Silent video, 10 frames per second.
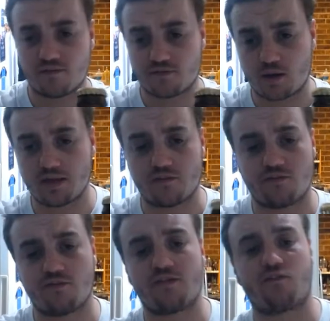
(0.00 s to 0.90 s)
coming in at
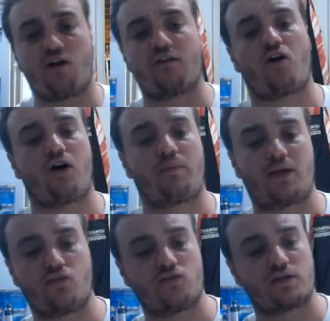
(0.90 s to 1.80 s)
55
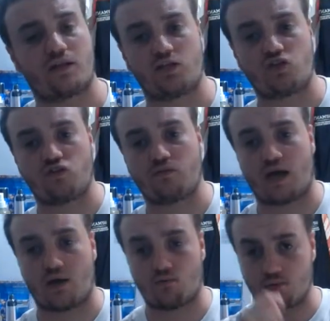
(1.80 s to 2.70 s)
IBUs, this should
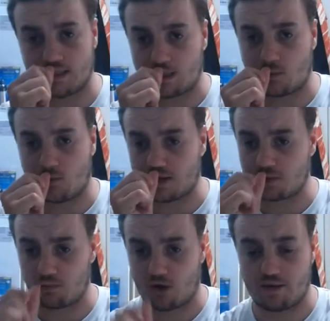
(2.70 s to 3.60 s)
really quench
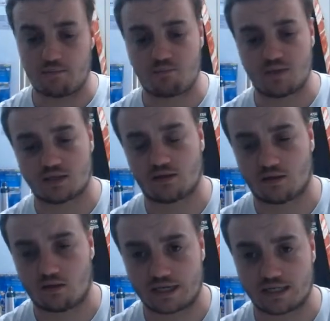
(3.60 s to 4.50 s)
my bitter
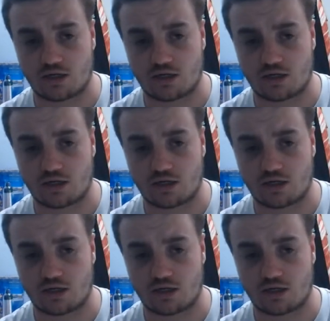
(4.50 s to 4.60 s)
liking.